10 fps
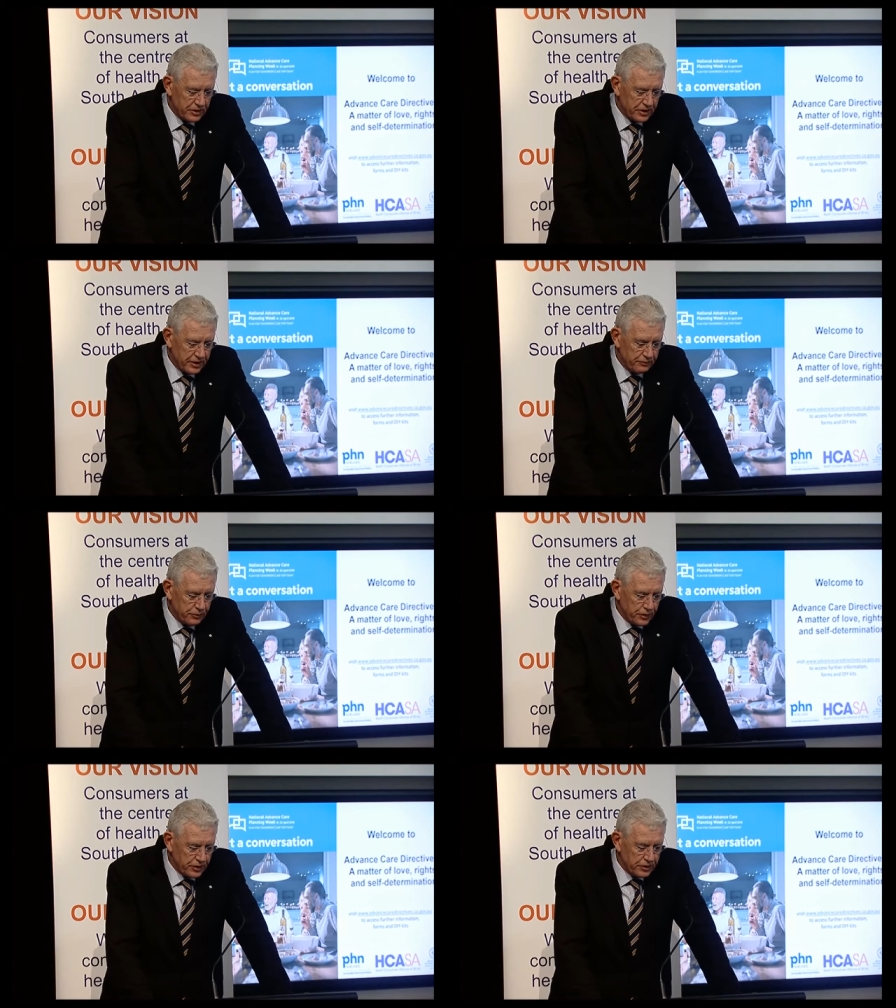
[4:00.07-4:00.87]

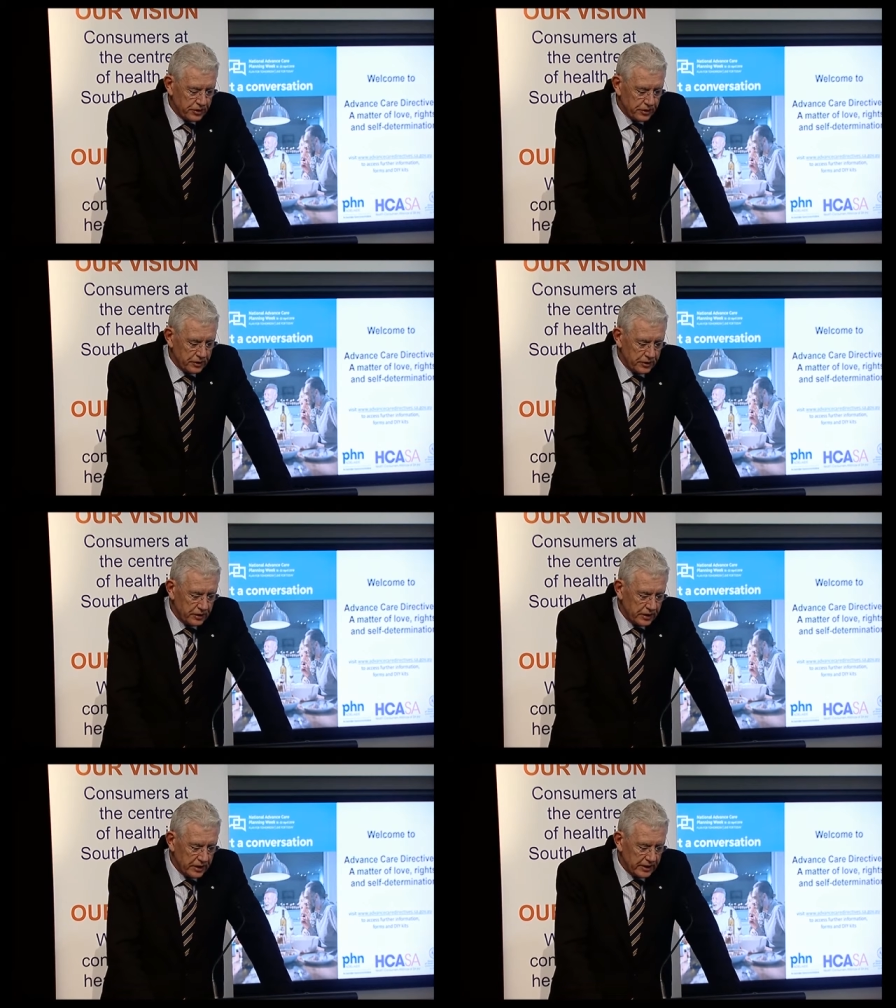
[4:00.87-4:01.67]
1942.
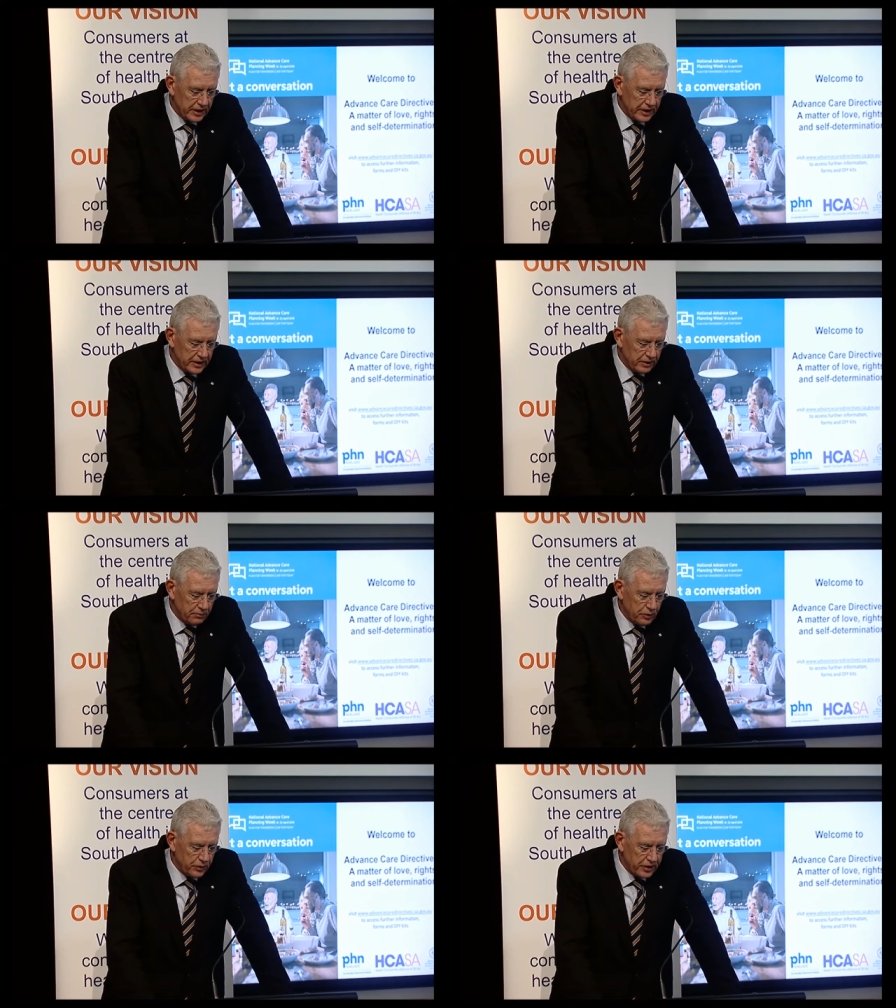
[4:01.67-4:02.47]
And that little
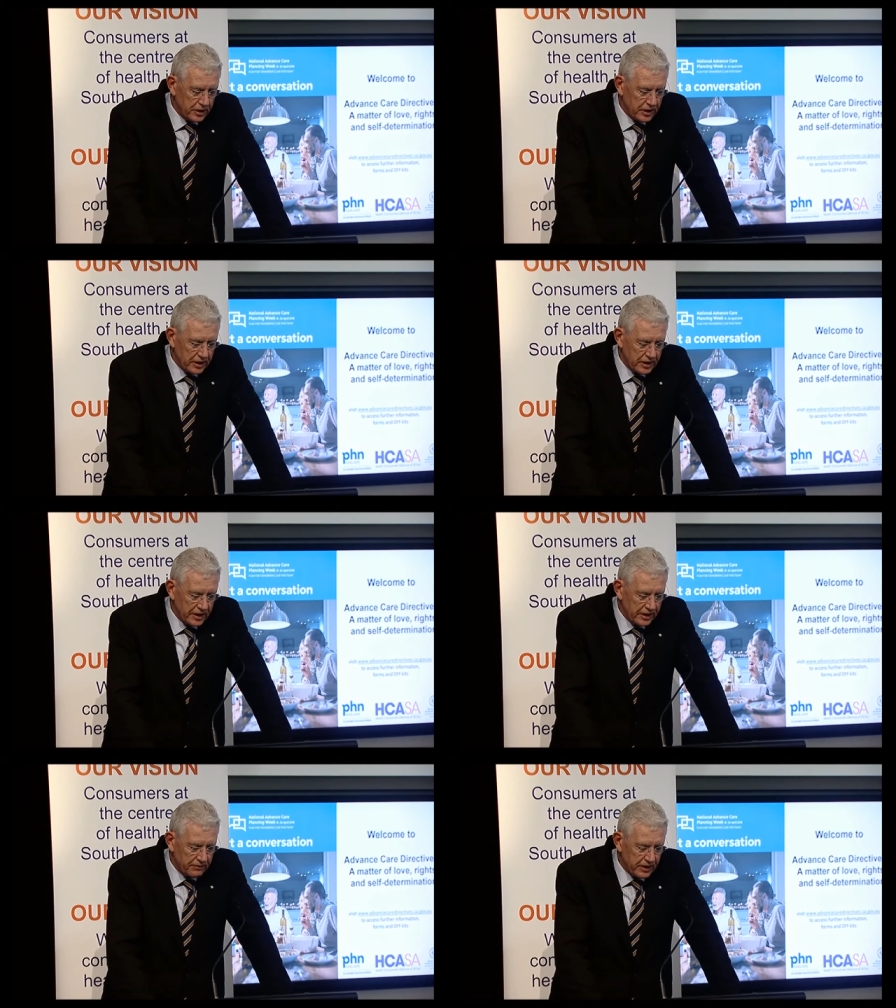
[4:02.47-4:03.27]
boy died at the
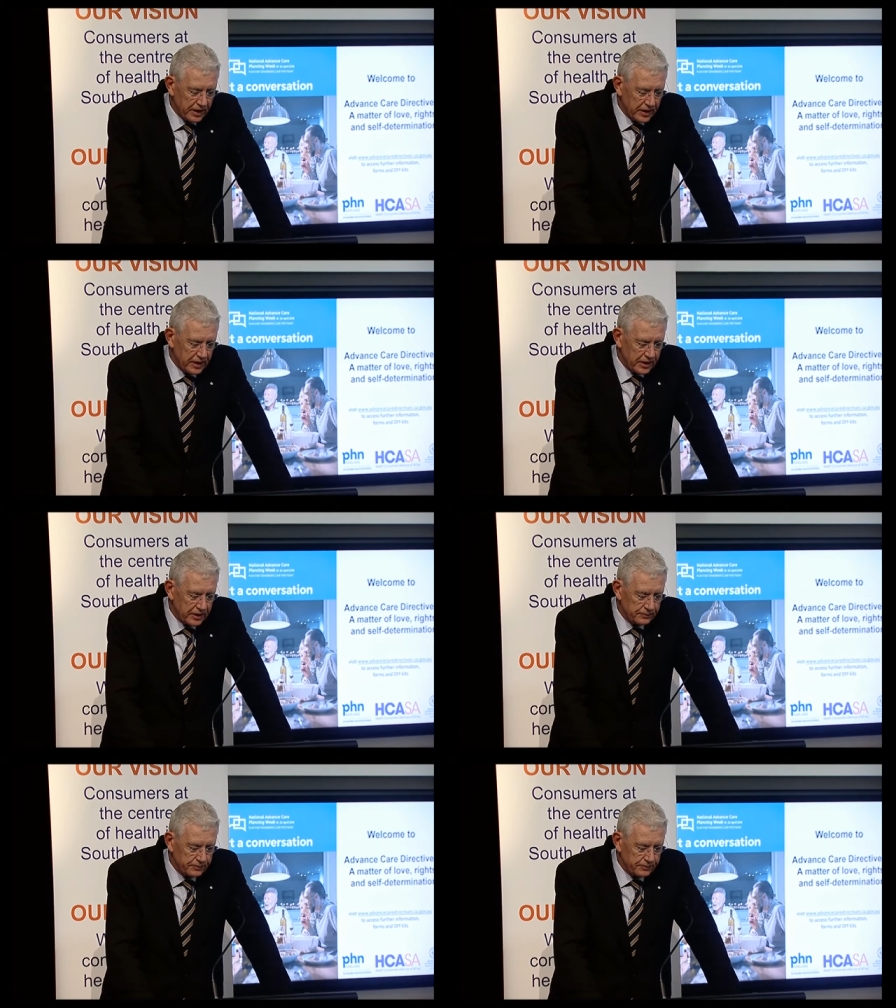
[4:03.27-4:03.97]
end of that year.